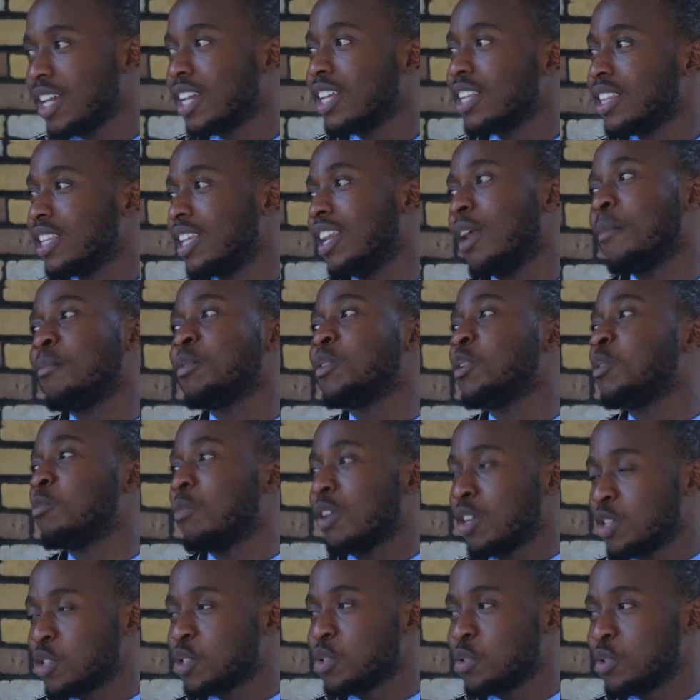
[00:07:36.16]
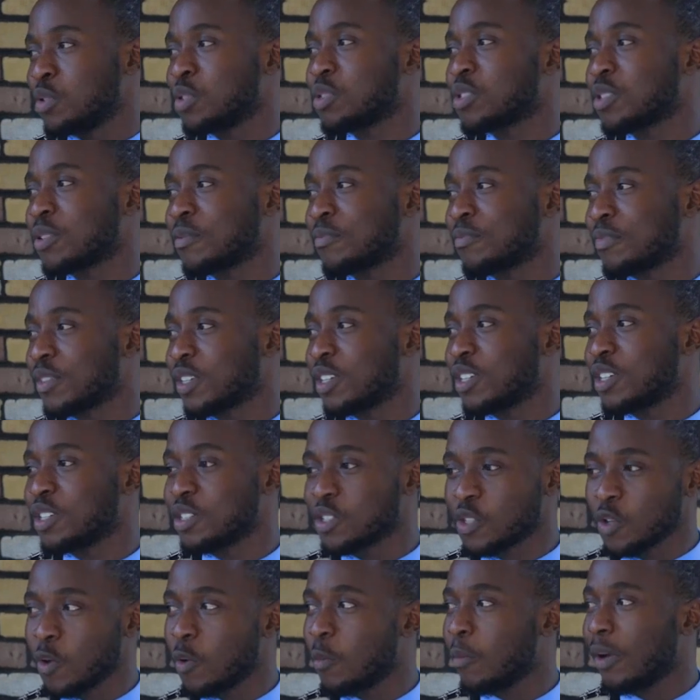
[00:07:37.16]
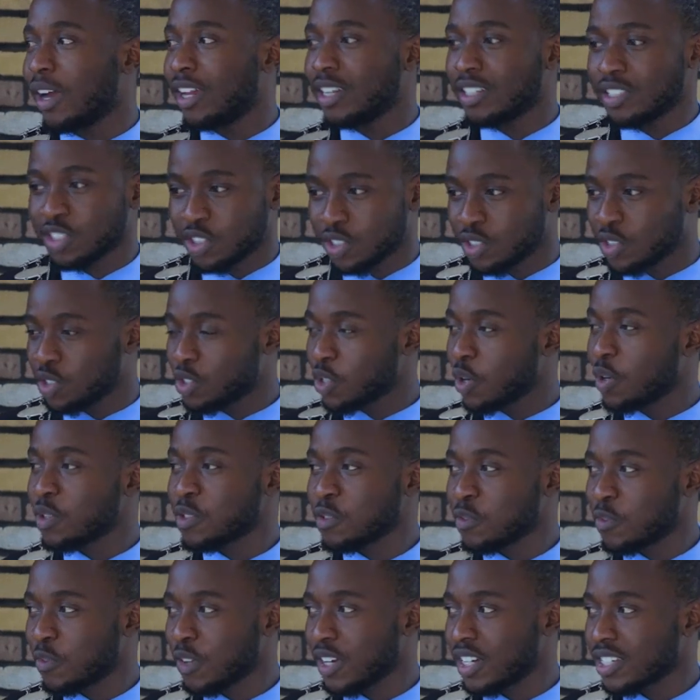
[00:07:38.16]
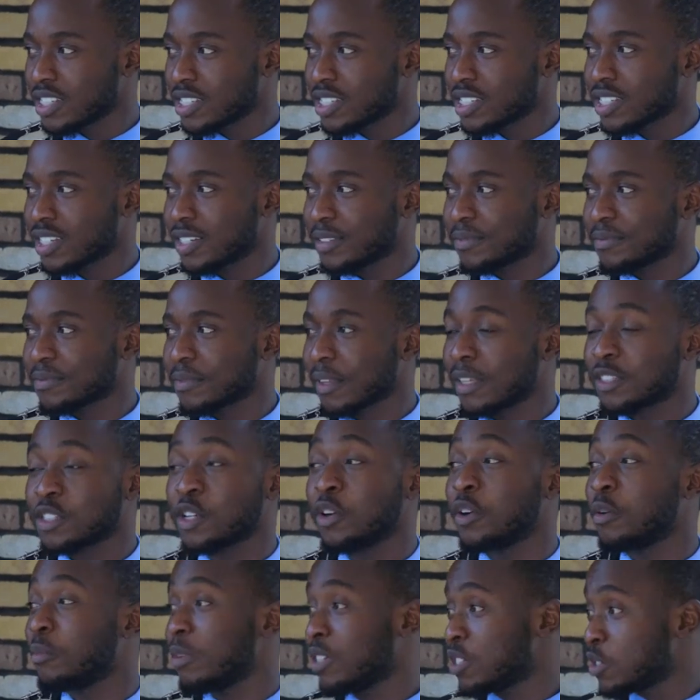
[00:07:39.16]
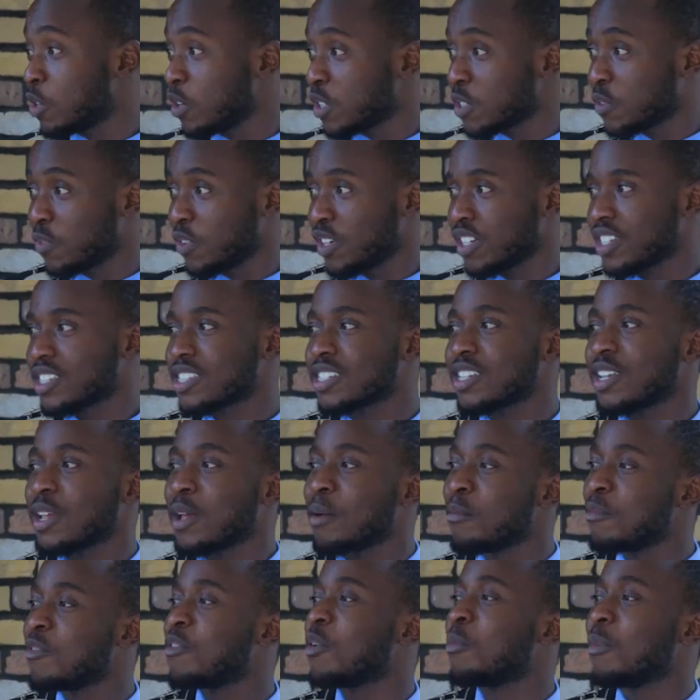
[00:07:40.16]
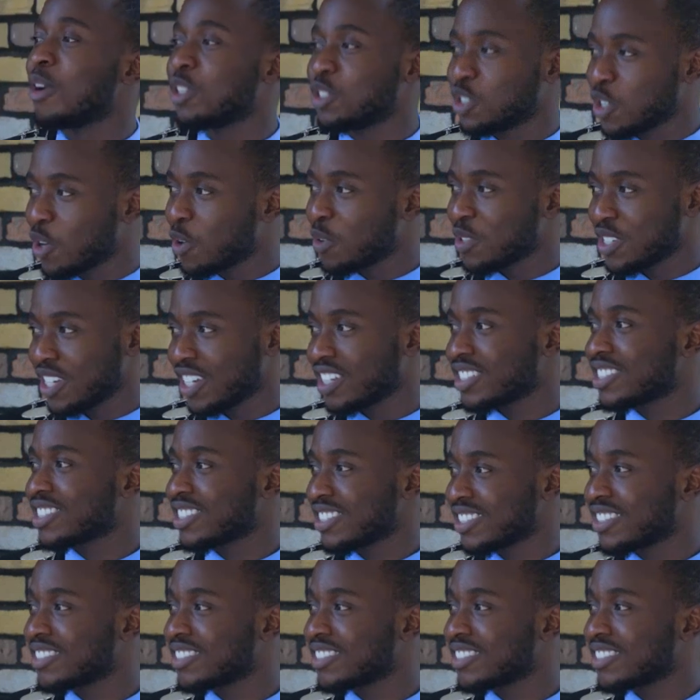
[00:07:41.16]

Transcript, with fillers: then I put on my shoes. So my trousers first, sorry, my socks first, for my trousers.